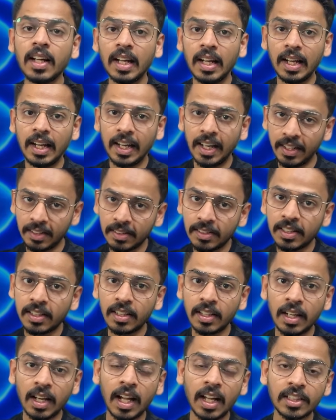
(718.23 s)
and
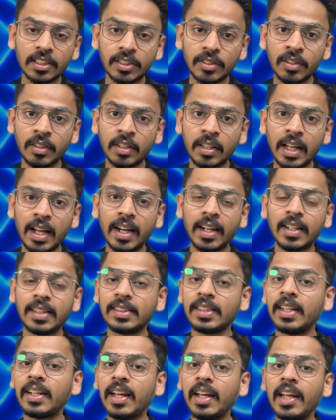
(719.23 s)
the last characters
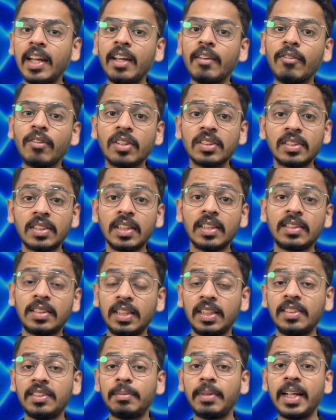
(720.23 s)
that I gave was this
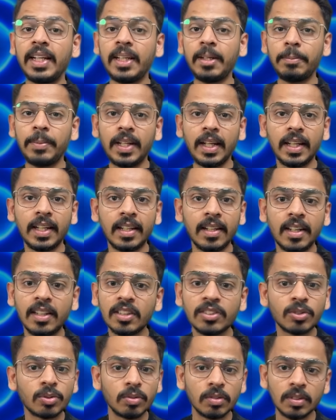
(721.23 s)
is my API key
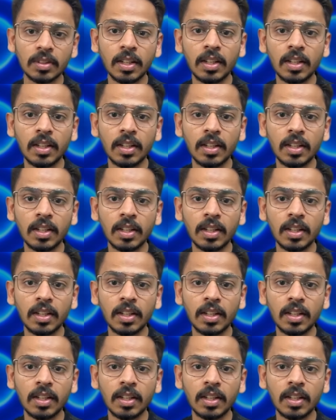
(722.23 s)
underscore.